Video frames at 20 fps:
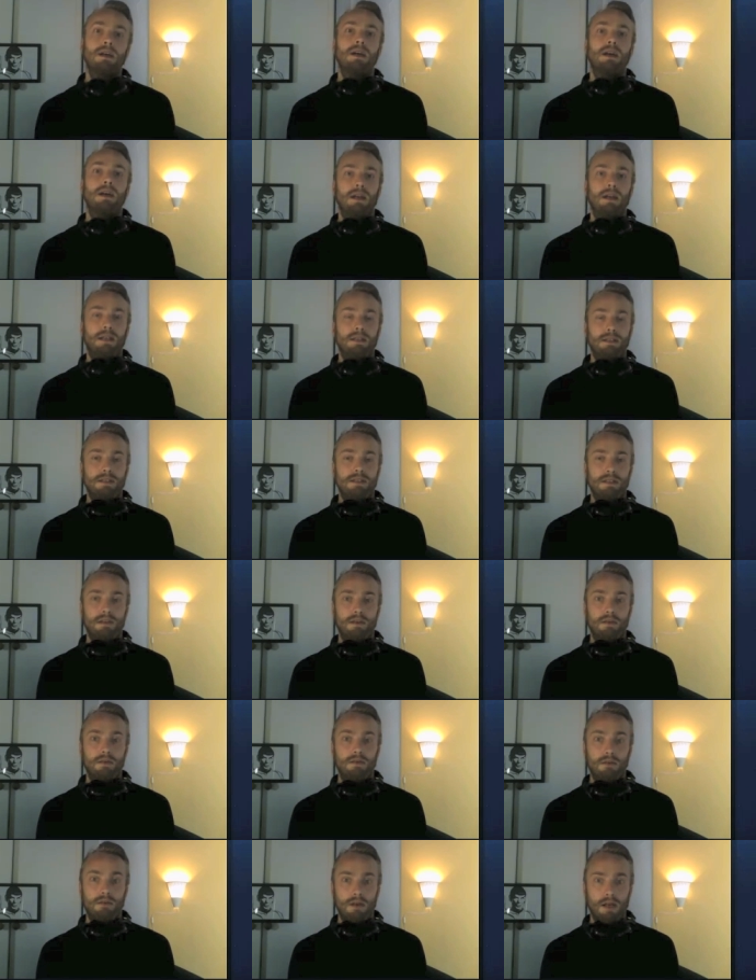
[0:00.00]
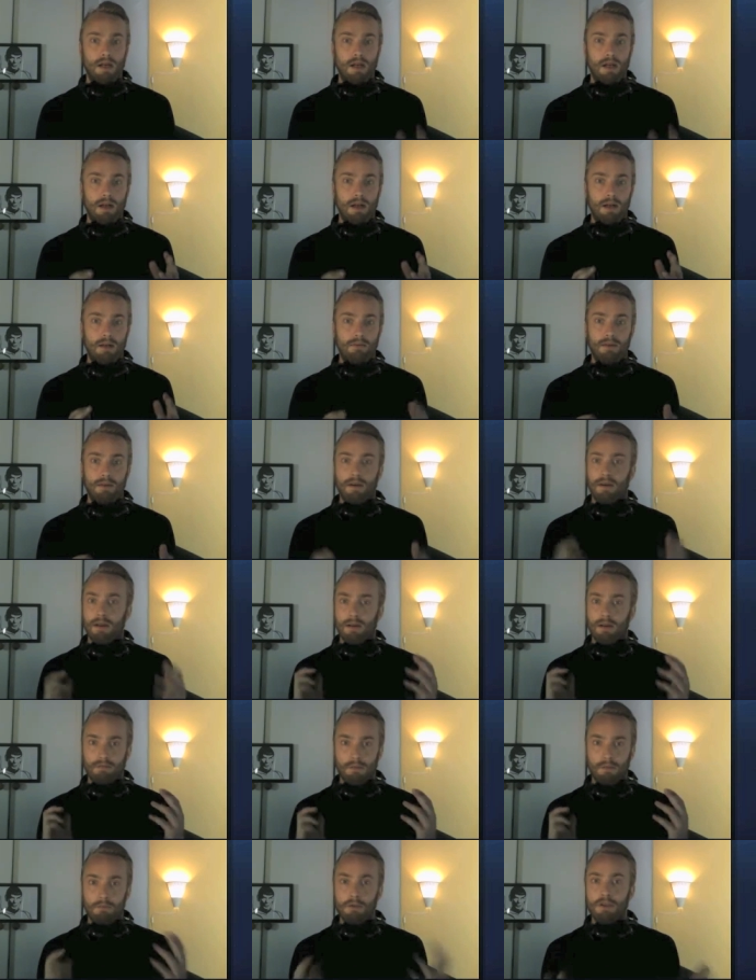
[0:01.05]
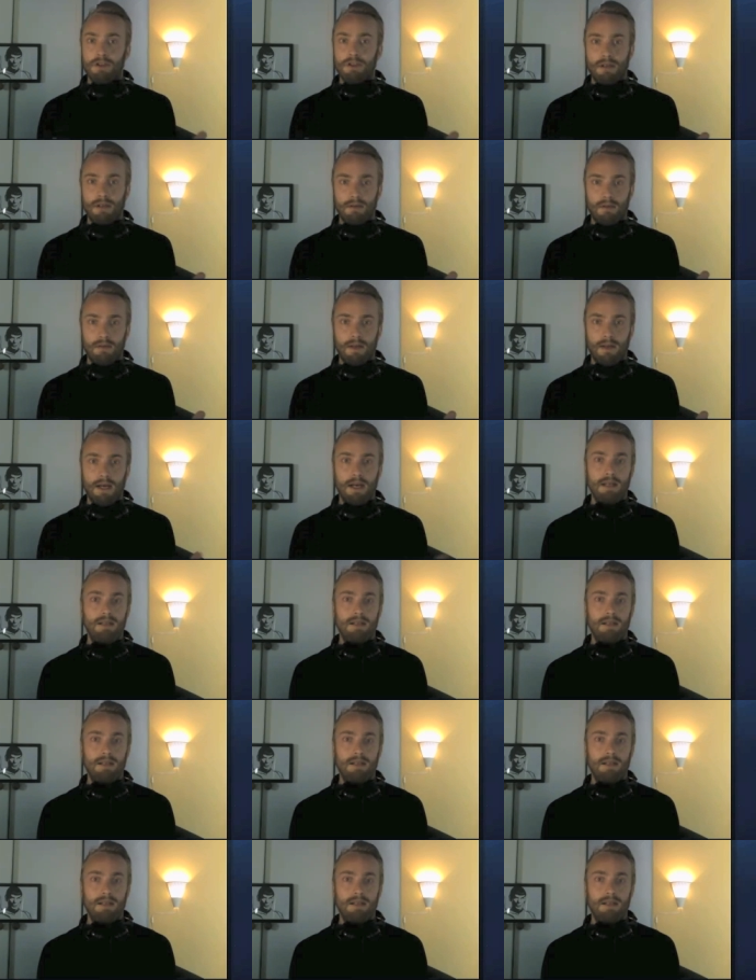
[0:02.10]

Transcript: and so I'm very appreciative of that.